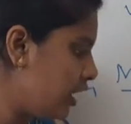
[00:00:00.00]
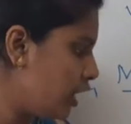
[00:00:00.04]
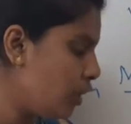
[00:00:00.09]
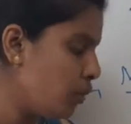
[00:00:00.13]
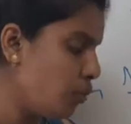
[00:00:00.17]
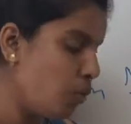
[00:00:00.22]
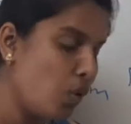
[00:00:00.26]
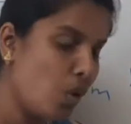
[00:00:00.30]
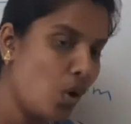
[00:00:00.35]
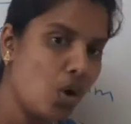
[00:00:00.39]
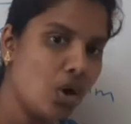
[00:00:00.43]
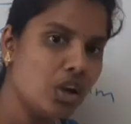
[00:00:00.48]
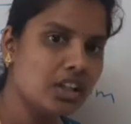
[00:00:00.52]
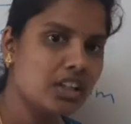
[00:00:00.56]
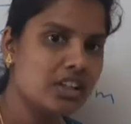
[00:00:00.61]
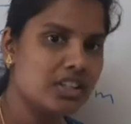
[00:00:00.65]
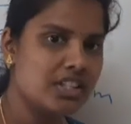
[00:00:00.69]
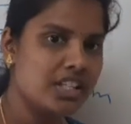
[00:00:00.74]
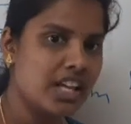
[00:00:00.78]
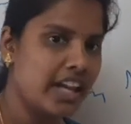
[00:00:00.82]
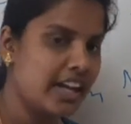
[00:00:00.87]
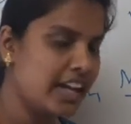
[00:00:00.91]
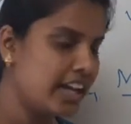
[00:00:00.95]
volt
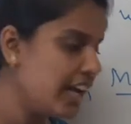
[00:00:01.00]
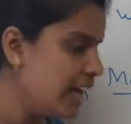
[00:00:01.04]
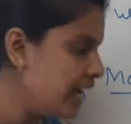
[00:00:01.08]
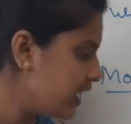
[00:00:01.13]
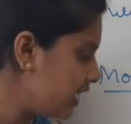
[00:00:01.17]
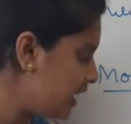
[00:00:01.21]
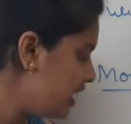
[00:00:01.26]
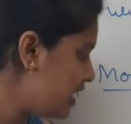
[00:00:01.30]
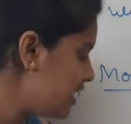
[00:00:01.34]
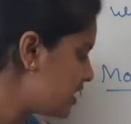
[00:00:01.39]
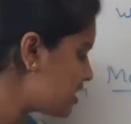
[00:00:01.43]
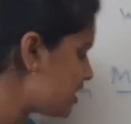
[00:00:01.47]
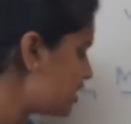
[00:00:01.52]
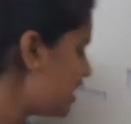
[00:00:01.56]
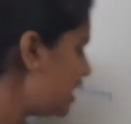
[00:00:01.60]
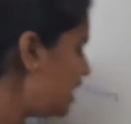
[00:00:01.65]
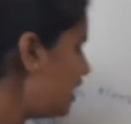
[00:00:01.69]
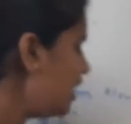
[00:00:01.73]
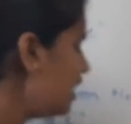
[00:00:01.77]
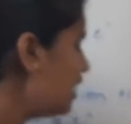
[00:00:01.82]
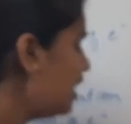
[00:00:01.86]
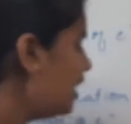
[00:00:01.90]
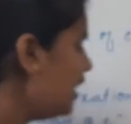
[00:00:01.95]
second is the
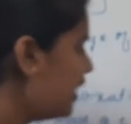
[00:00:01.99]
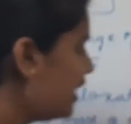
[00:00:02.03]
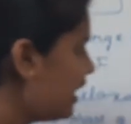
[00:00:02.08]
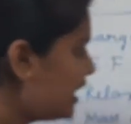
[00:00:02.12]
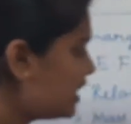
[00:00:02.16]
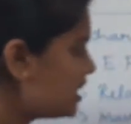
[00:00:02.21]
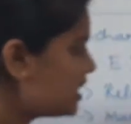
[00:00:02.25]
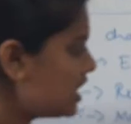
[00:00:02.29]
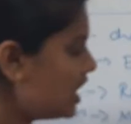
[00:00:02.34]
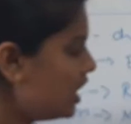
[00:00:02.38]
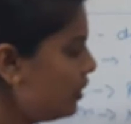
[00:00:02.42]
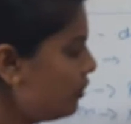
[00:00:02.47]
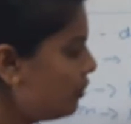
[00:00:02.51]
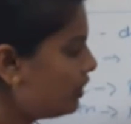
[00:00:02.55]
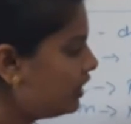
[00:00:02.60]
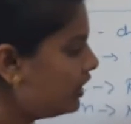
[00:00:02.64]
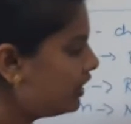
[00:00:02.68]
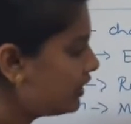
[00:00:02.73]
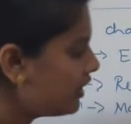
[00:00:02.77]
SI unit